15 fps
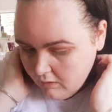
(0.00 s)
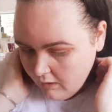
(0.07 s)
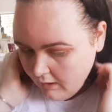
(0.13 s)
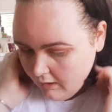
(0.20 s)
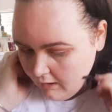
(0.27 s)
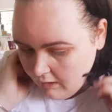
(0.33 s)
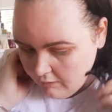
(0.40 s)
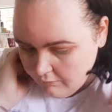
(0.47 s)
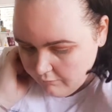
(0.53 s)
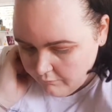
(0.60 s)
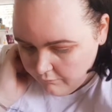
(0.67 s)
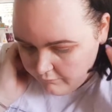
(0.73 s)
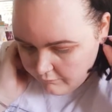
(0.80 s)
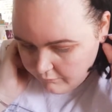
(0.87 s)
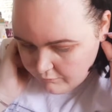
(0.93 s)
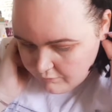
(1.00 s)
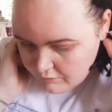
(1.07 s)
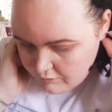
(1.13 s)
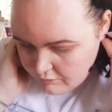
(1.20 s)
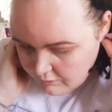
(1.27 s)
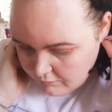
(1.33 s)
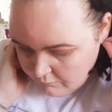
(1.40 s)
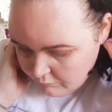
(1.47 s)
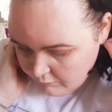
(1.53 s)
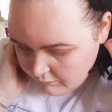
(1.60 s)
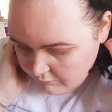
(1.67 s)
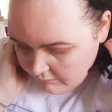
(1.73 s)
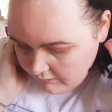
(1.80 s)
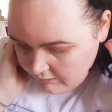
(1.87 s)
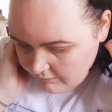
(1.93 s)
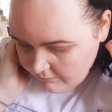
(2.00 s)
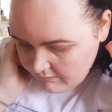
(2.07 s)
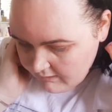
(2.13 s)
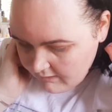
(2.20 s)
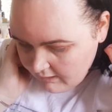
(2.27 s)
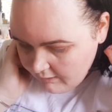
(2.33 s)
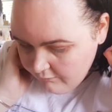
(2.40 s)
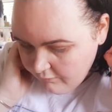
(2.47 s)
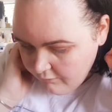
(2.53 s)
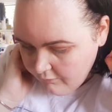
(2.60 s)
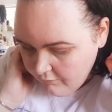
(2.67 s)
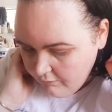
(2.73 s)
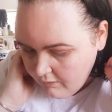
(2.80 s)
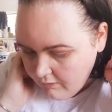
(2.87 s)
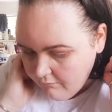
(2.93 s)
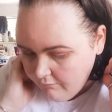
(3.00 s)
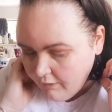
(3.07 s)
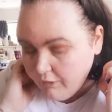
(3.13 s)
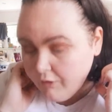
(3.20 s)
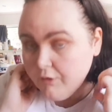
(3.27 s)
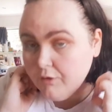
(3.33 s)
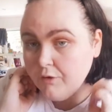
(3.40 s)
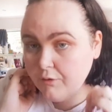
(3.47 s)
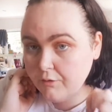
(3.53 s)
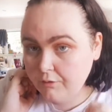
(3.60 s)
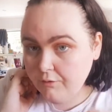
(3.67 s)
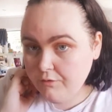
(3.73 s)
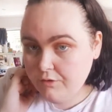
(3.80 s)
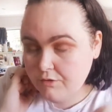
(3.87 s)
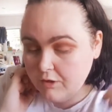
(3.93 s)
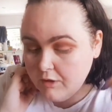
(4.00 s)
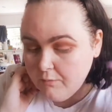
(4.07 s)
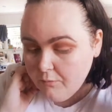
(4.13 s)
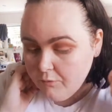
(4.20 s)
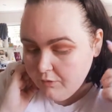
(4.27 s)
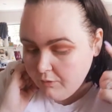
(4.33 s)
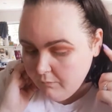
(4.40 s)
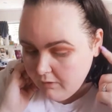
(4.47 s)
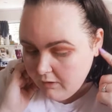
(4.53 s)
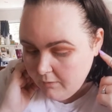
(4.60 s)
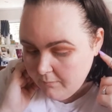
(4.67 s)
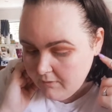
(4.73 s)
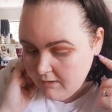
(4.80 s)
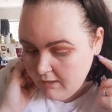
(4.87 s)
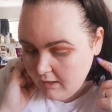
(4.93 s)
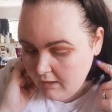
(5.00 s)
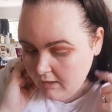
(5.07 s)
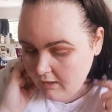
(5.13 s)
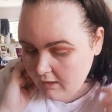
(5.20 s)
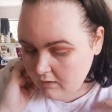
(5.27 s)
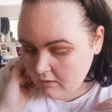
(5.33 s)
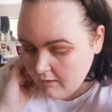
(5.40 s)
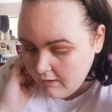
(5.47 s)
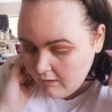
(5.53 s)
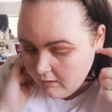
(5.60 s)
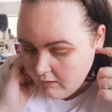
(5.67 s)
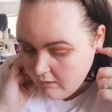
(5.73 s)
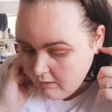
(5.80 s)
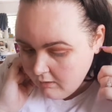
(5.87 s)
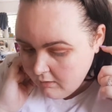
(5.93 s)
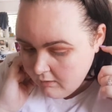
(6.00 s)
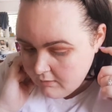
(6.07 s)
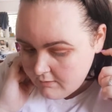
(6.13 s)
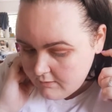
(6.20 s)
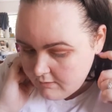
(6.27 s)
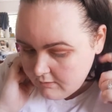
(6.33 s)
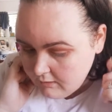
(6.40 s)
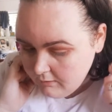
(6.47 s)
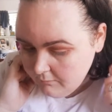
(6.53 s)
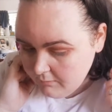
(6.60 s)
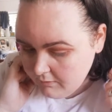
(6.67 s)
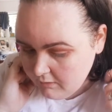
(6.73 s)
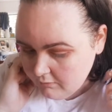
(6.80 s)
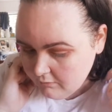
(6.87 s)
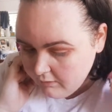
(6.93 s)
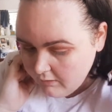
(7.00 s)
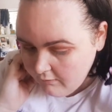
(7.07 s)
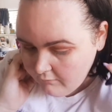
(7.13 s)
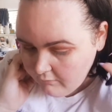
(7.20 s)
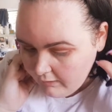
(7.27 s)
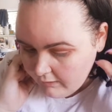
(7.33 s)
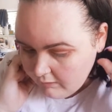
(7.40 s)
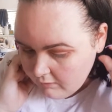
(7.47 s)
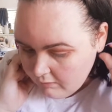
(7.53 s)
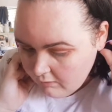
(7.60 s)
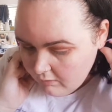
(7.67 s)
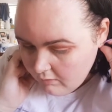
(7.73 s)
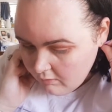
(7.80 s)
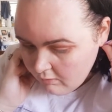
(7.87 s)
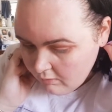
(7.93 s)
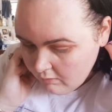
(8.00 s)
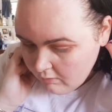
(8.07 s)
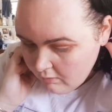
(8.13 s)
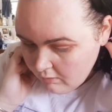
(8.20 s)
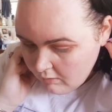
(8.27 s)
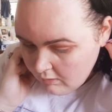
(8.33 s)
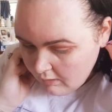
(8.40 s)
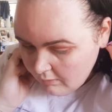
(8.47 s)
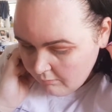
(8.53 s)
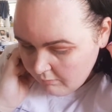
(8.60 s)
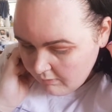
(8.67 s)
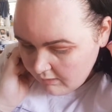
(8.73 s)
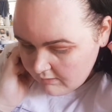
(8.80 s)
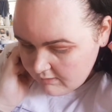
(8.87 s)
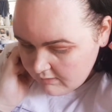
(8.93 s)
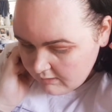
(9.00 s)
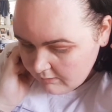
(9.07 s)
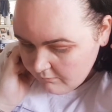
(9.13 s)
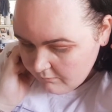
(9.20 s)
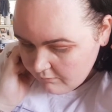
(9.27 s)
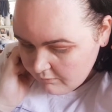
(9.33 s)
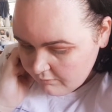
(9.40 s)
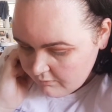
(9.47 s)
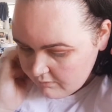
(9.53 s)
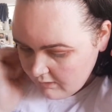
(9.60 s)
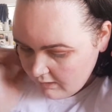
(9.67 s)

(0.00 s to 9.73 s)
I refuse to drink more than one cup a day though. If I could drink more than one cup a day and like sleep and not have like a bad sleep, because